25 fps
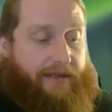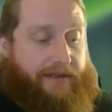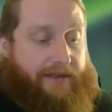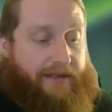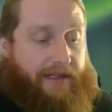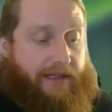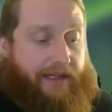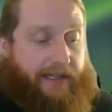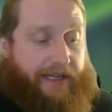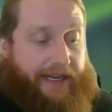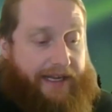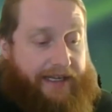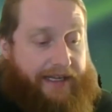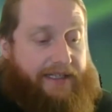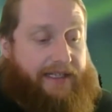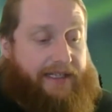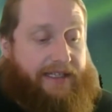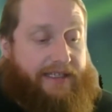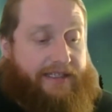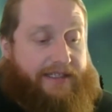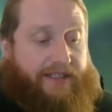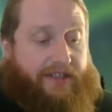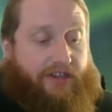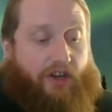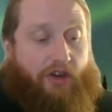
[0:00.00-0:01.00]
The land
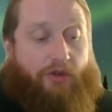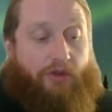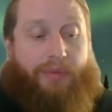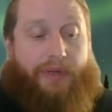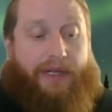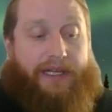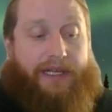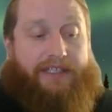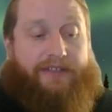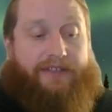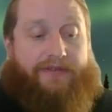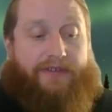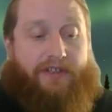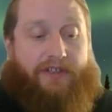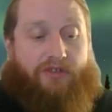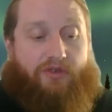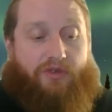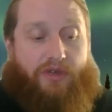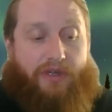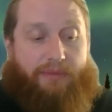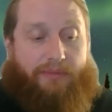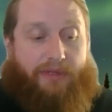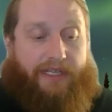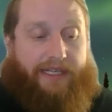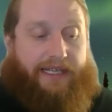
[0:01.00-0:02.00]
is no place for a
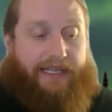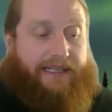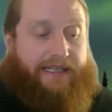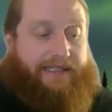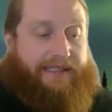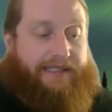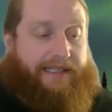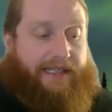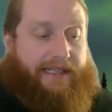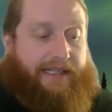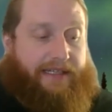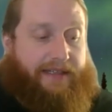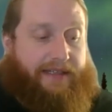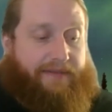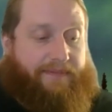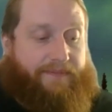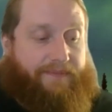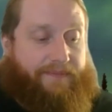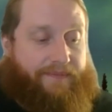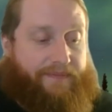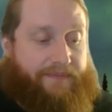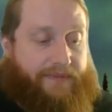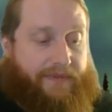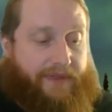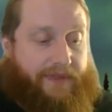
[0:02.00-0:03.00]
Gribbly, I said.
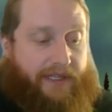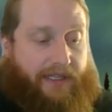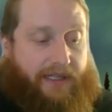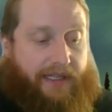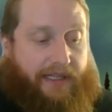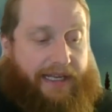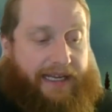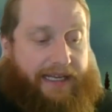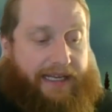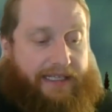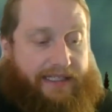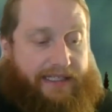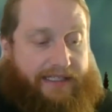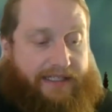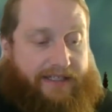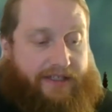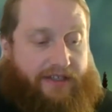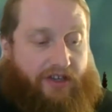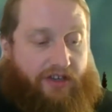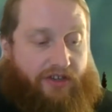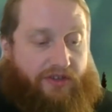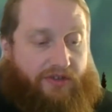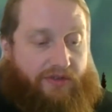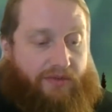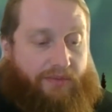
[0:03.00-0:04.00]
The land is
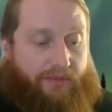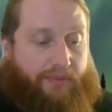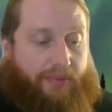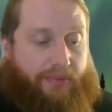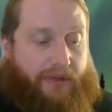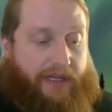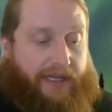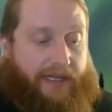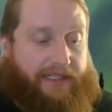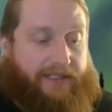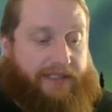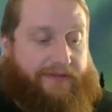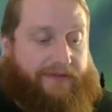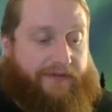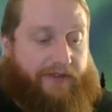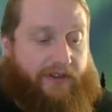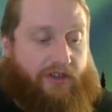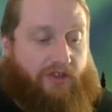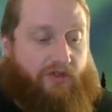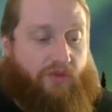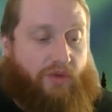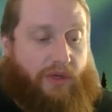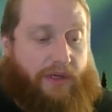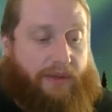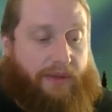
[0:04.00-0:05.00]
no place for
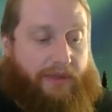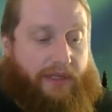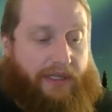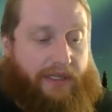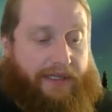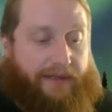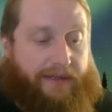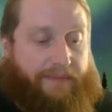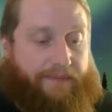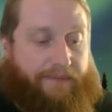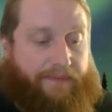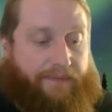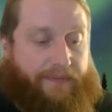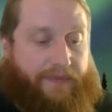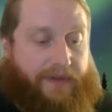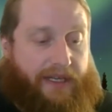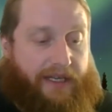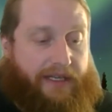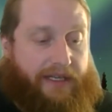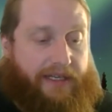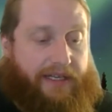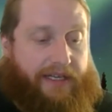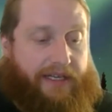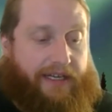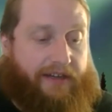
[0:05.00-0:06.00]
a Gribbly.
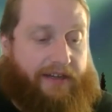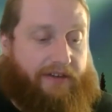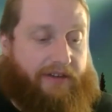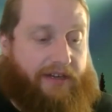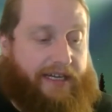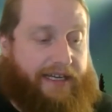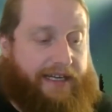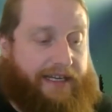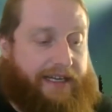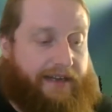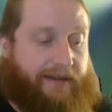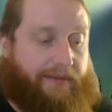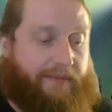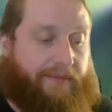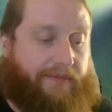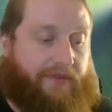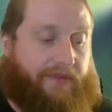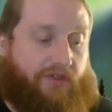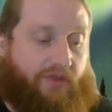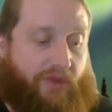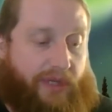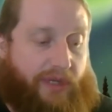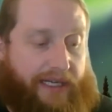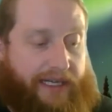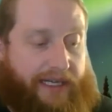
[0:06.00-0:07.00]
And here I am,
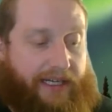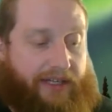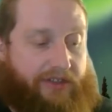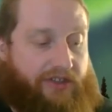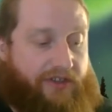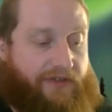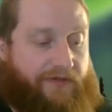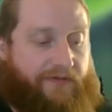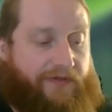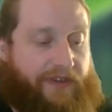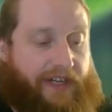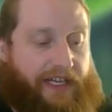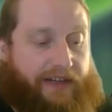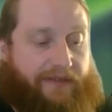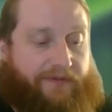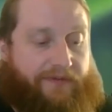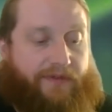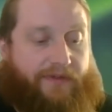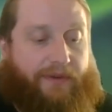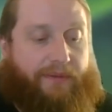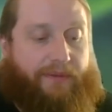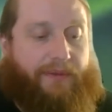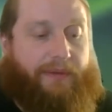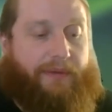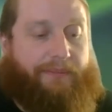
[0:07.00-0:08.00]
300 feet
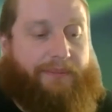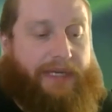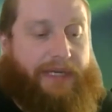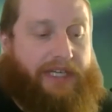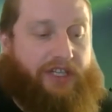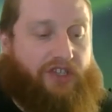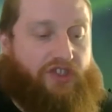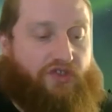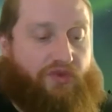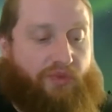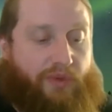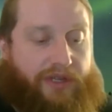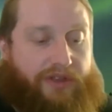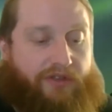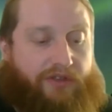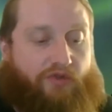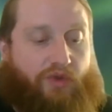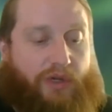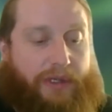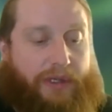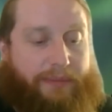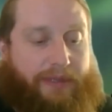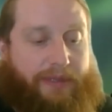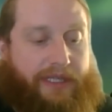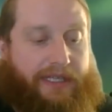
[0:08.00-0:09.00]
from the beach with
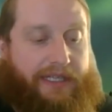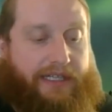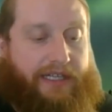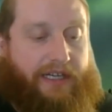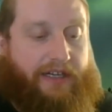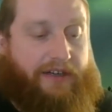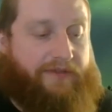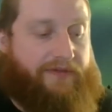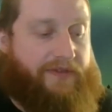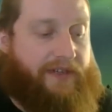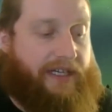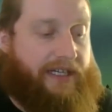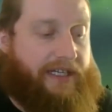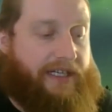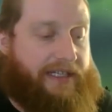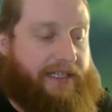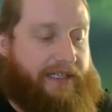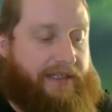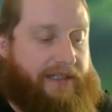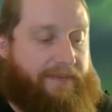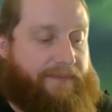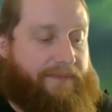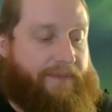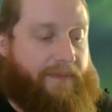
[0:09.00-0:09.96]
Gribbly carved on it.